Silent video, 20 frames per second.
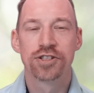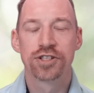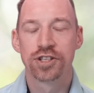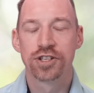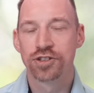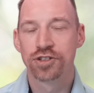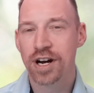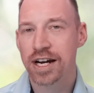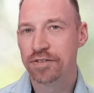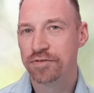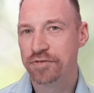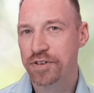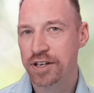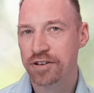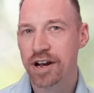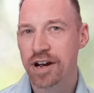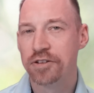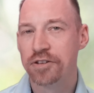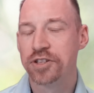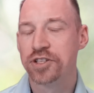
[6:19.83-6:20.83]
to try to
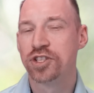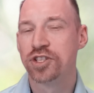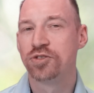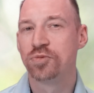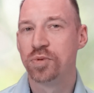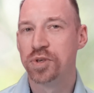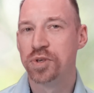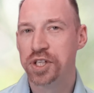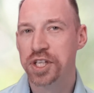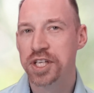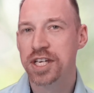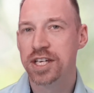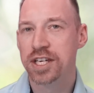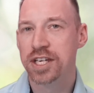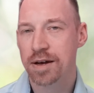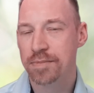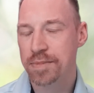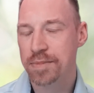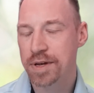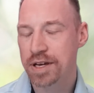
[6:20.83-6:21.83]
figure out this is really
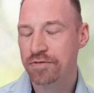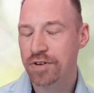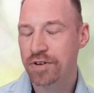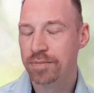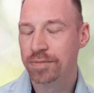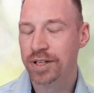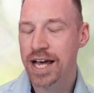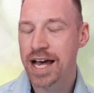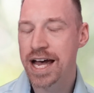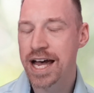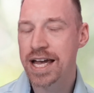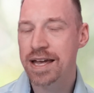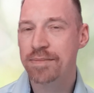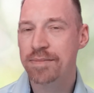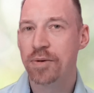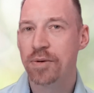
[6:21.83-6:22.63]
coming from Lyme,